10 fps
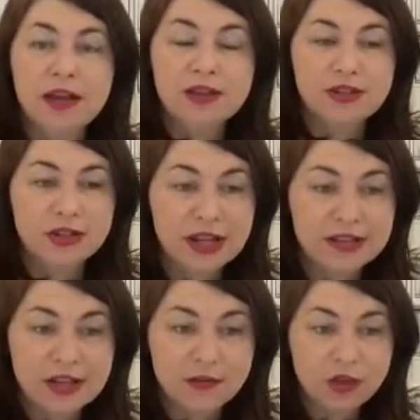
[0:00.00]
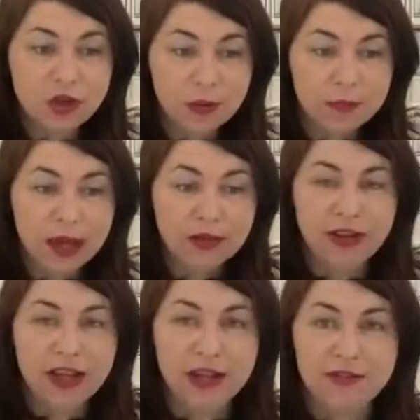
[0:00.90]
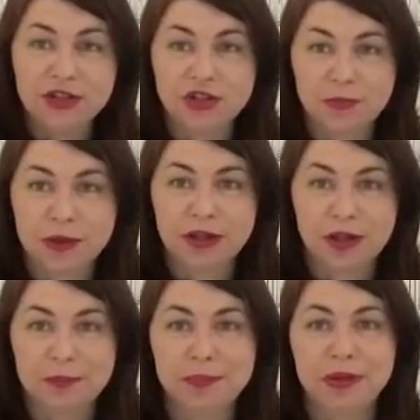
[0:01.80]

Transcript: So yes, if you're not part of our Love It Chop It Club,